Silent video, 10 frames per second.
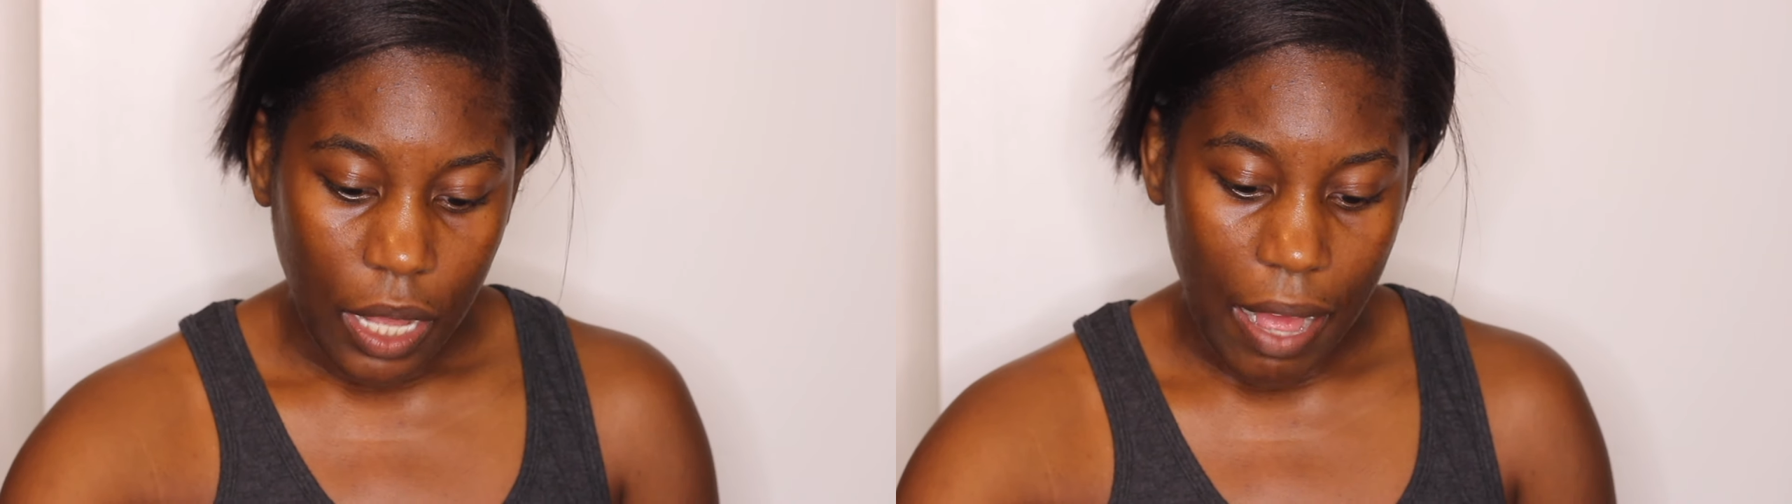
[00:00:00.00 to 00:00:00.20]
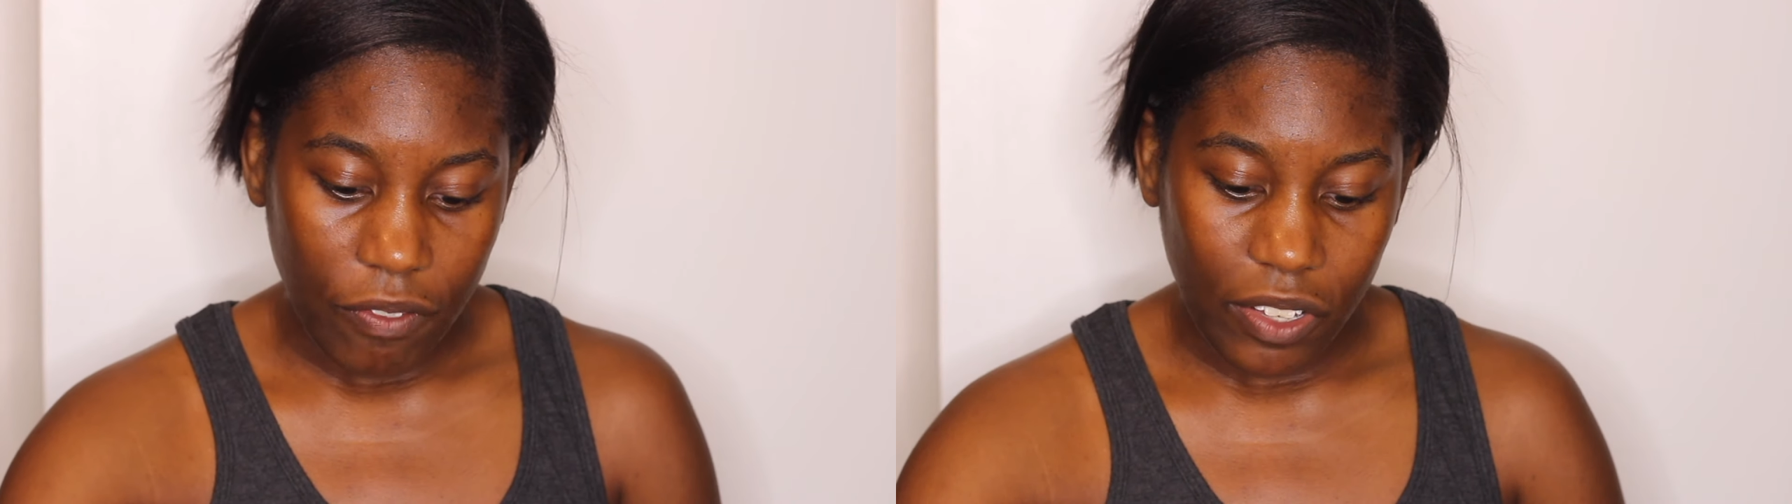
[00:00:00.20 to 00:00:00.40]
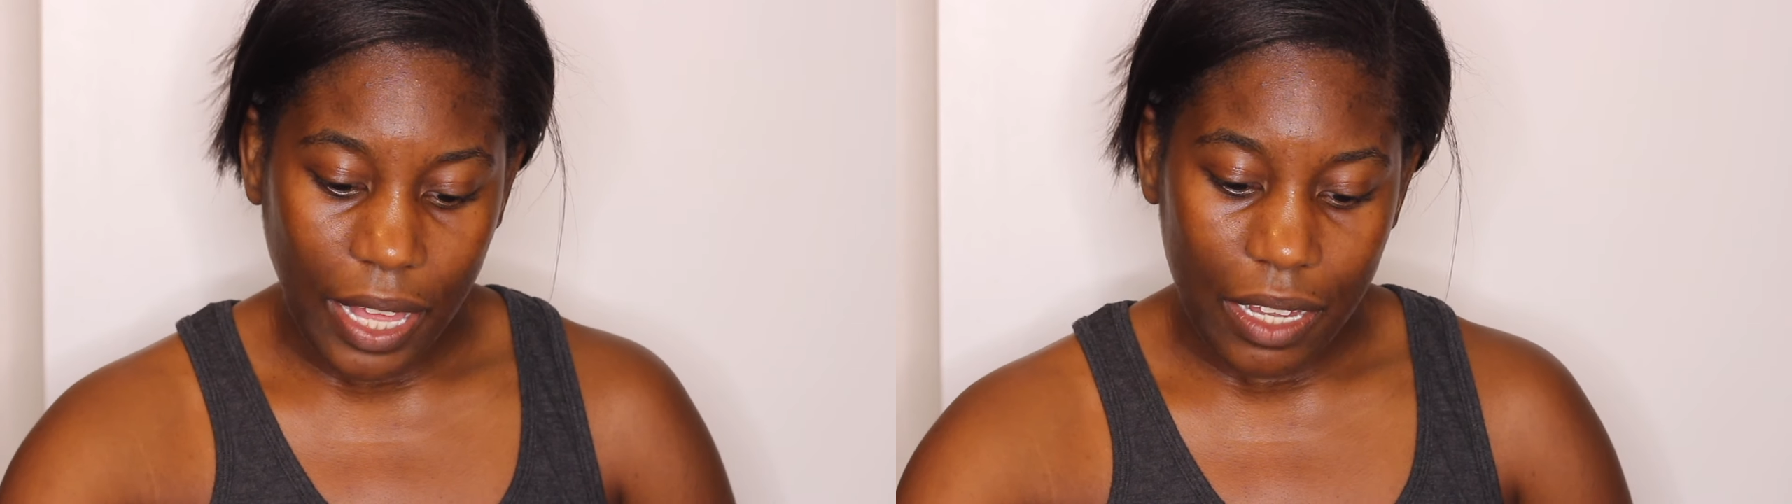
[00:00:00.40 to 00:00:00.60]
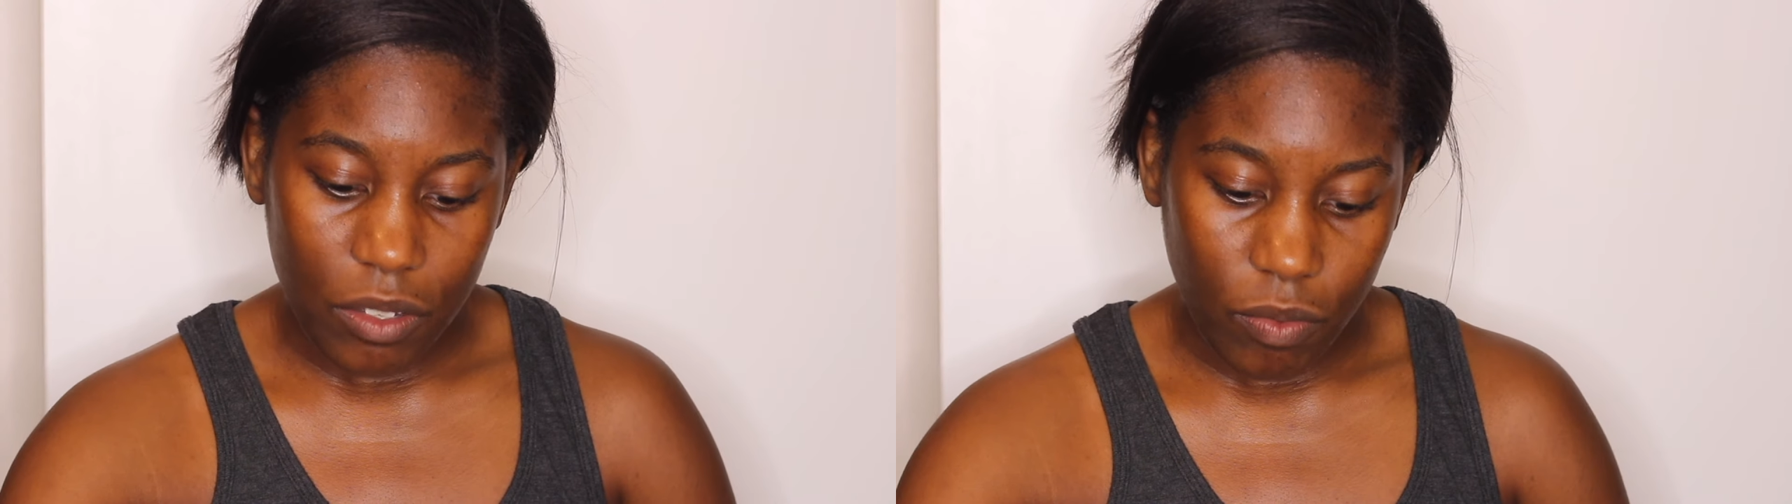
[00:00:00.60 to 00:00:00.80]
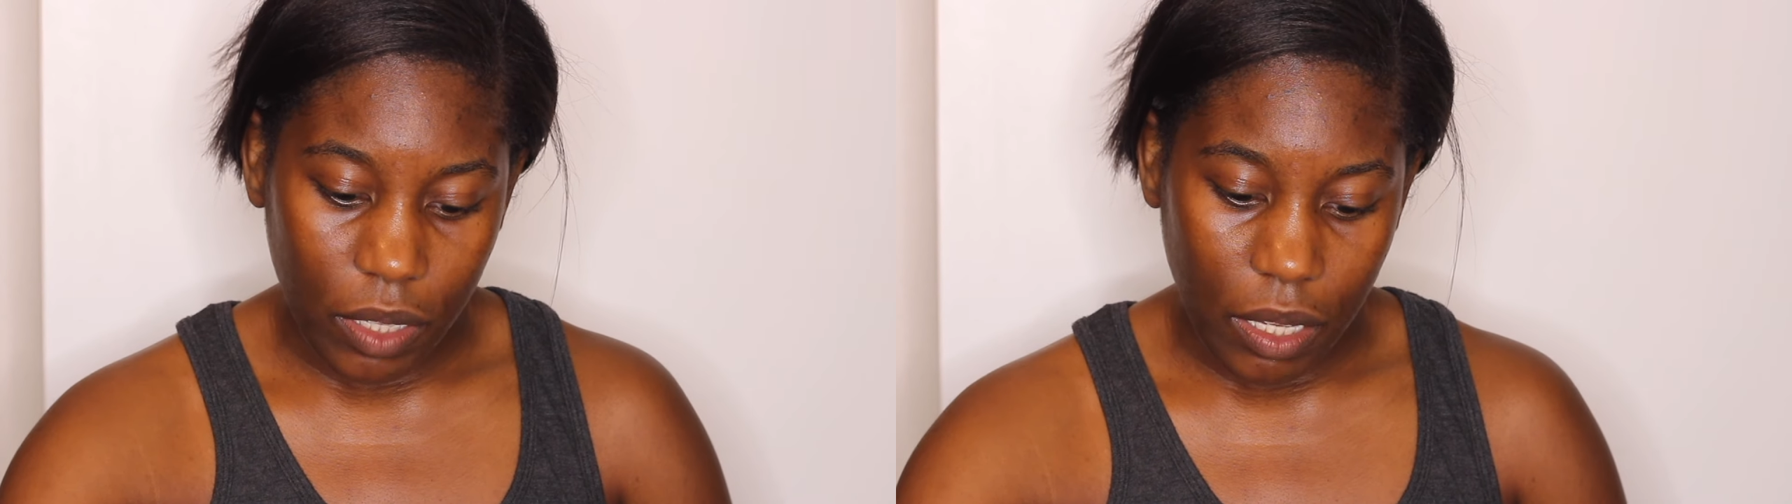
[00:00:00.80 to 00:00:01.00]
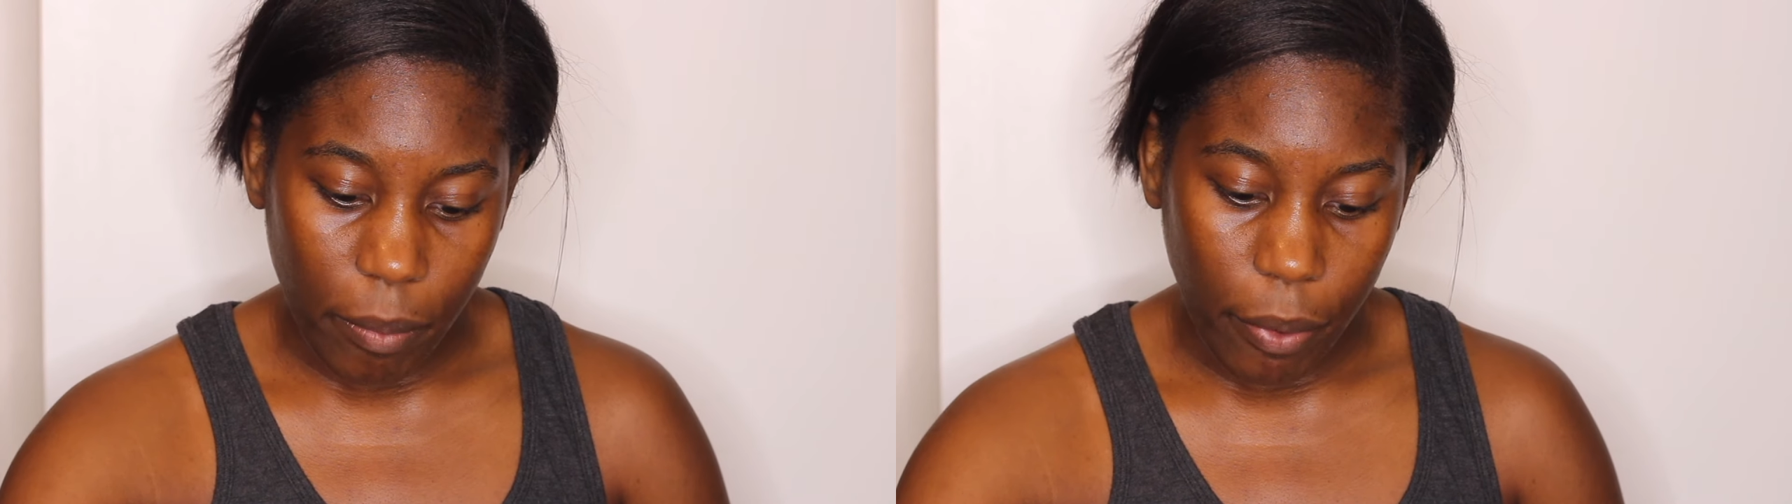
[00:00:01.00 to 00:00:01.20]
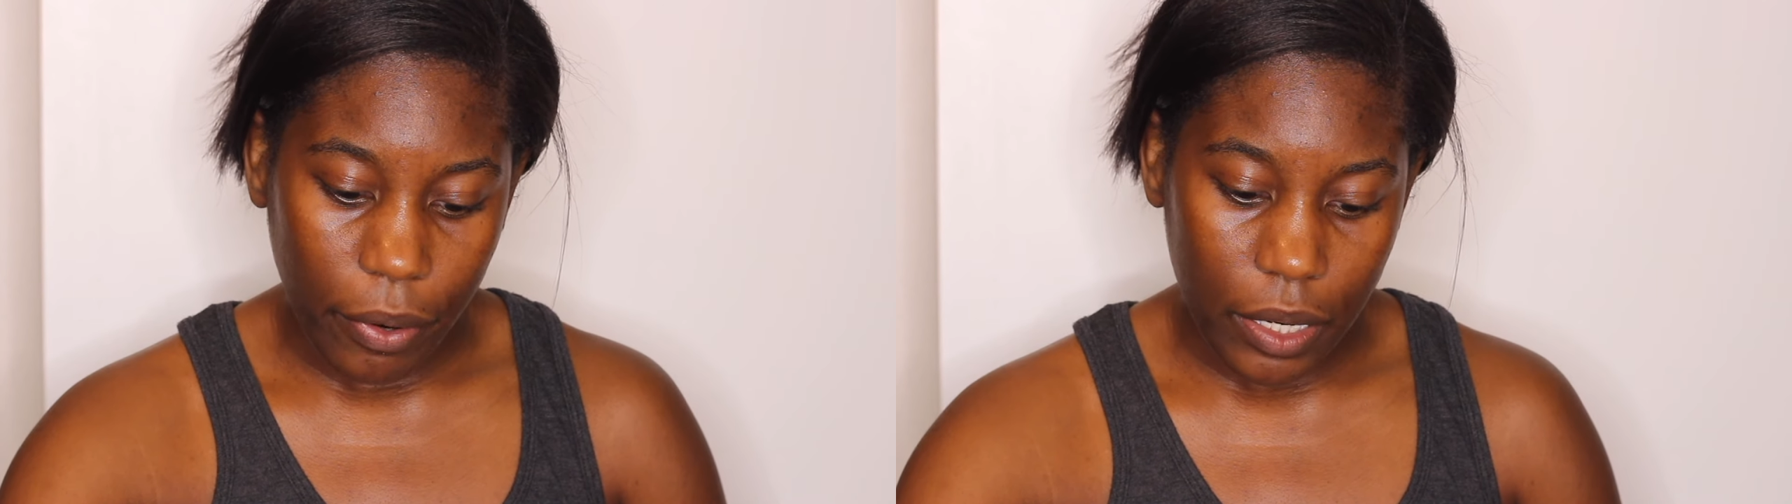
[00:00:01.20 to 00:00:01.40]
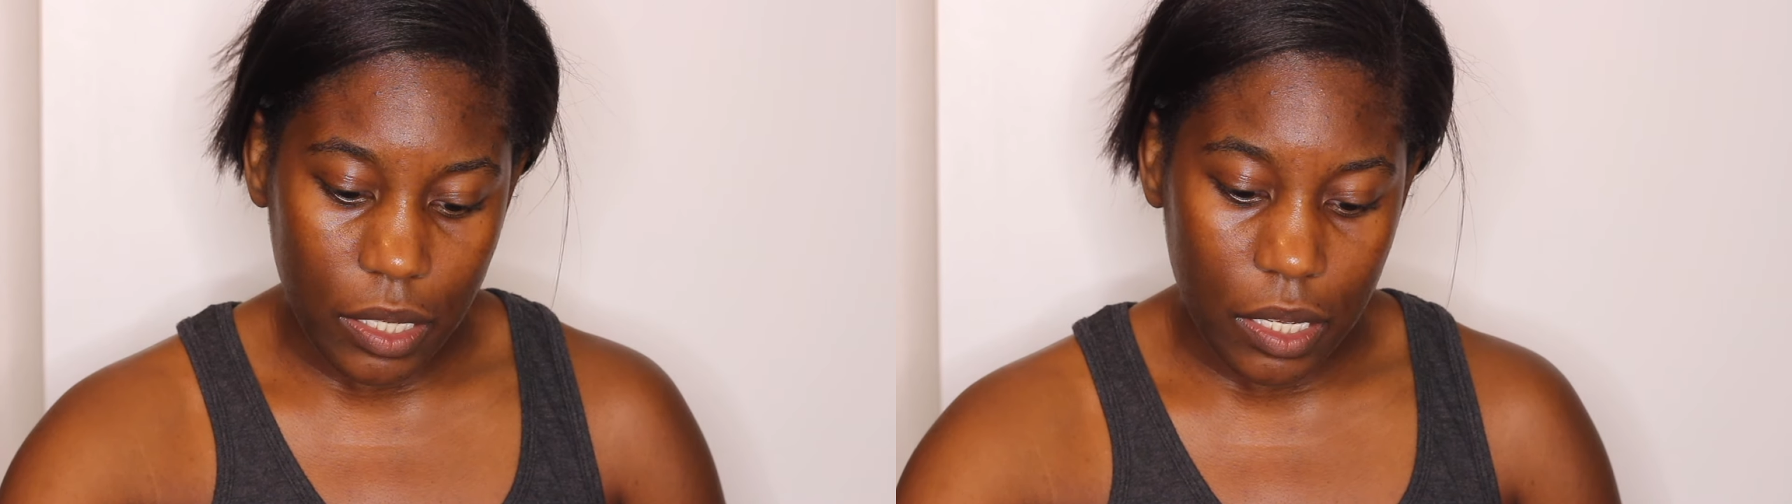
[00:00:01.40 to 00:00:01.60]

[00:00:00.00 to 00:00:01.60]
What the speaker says: I feel like it's really important